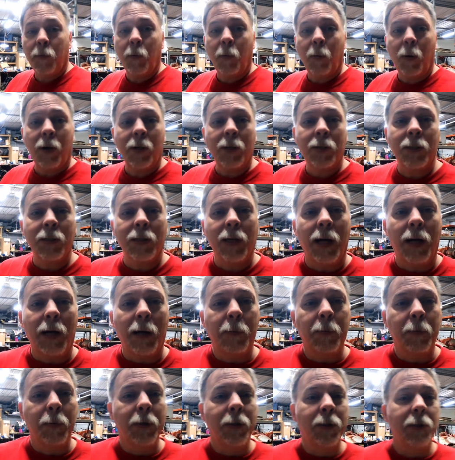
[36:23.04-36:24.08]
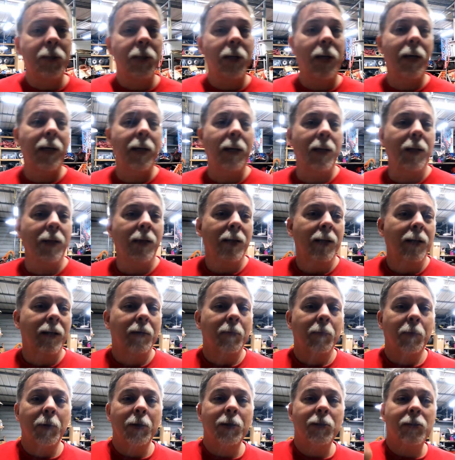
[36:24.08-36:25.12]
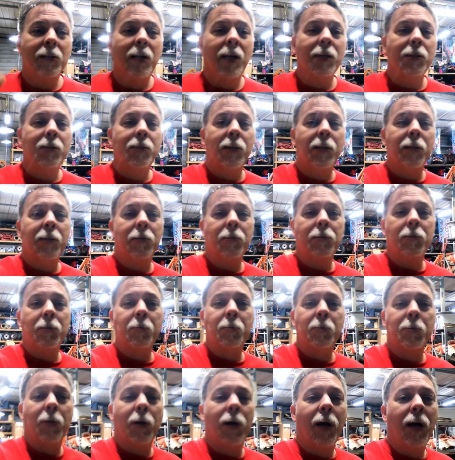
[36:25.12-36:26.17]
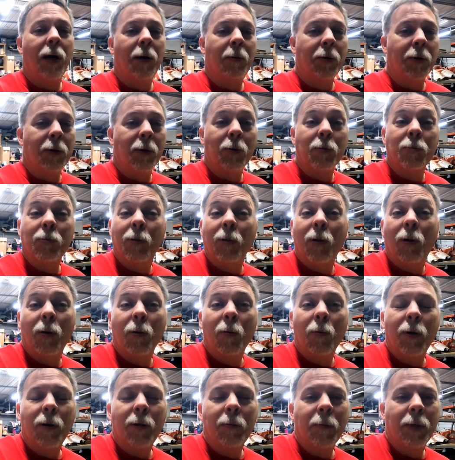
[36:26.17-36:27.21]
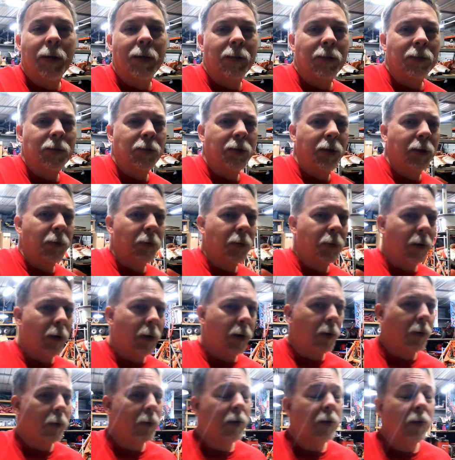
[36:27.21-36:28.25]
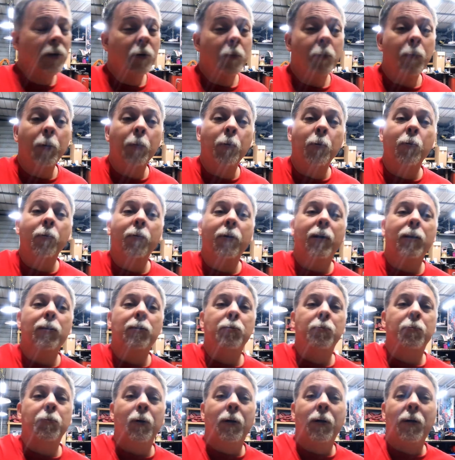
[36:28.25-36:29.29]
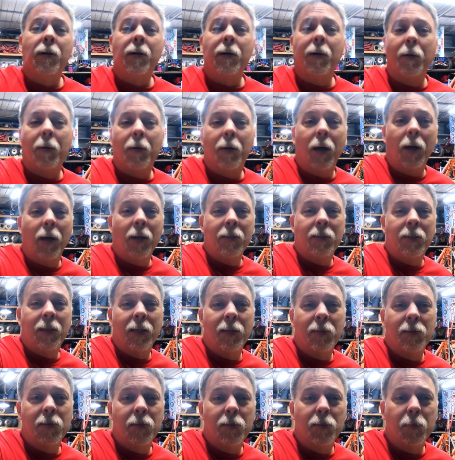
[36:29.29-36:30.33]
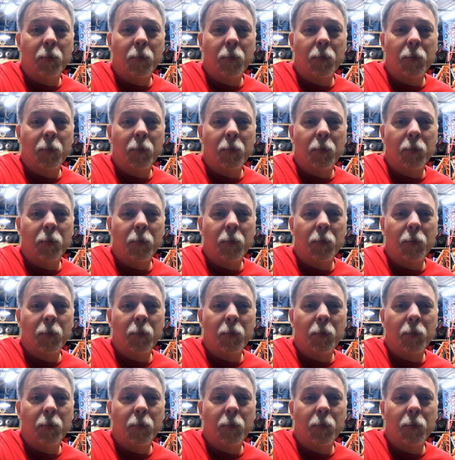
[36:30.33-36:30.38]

watching. I appreciate it. Please like, share, and subscribe. It goes a long way to making the channel grow. Remember, we've got a contest this